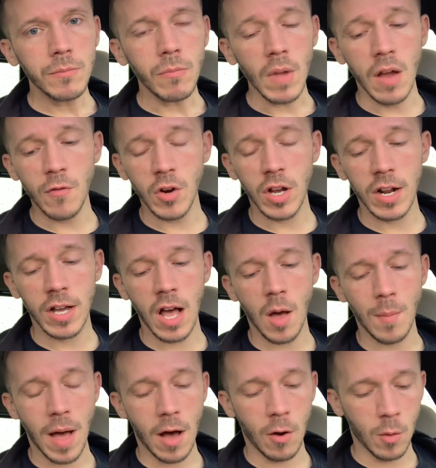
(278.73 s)
If you're going to come
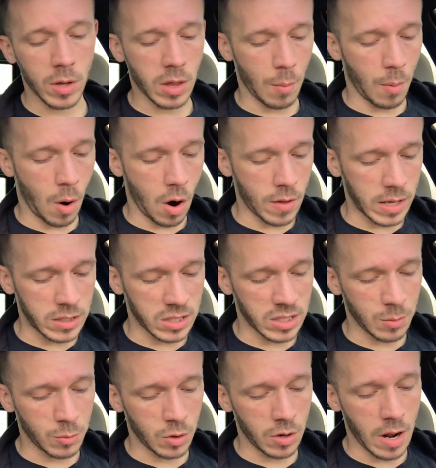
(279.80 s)
out with a bar that's
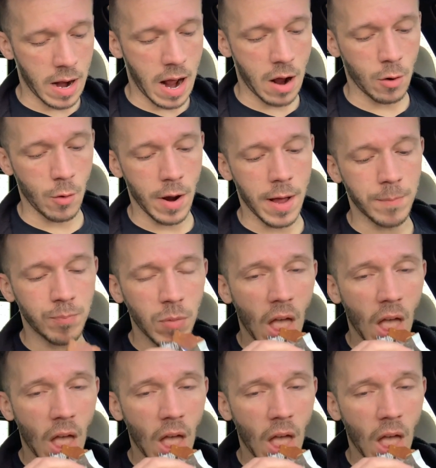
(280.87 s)
similar to an Outright,